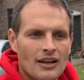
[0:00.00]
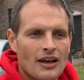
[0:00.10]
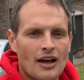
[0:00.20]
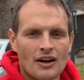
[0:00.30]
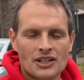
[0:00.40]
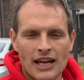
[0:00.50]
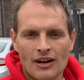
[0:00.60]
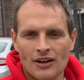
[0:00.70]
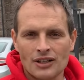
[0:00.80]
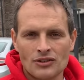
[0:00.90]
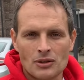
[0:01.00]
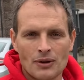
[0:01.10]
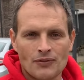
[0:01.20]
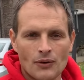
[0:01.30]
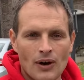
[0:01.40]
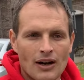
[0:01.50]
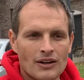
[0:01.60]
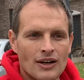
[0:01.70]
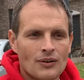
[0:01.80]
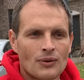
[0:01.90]
our channel on YouTube if you want.
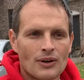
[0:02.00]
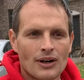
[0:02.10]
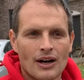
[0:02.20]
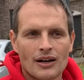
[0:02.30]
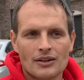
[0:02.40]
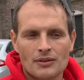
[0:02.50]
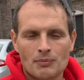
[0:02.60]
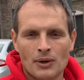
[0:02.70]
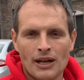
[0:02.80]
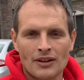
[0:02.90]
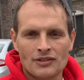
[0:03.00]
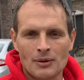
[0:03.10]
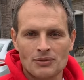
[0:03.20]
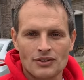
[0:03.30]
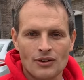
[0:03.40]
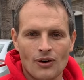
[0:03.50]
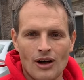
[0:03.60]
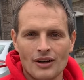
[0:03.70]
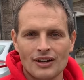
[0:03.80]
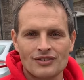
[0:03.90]
We're putting out tips this whole
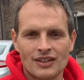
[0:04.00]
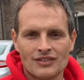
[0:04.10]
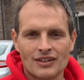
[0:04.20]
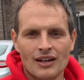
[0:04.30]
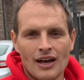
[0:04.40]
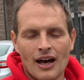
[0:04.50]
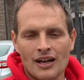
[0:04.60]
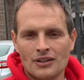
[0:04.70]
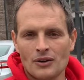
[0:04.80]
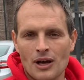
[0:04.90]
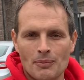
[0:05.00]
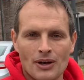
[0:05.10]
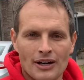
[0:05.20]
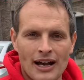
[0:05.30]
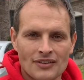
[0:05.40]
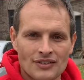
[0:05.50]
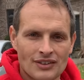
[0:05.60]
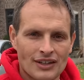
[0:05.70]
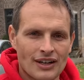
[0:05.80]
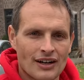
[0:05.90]
holiday season. I do a couple hundred houses
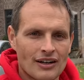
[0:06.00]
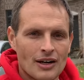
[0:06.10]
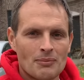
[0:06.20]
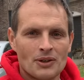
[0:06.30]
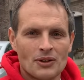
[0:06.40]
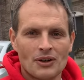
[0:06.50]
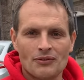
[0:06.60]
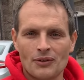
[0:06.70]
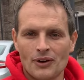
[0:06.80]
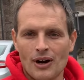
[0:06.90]
a year. Been doing it for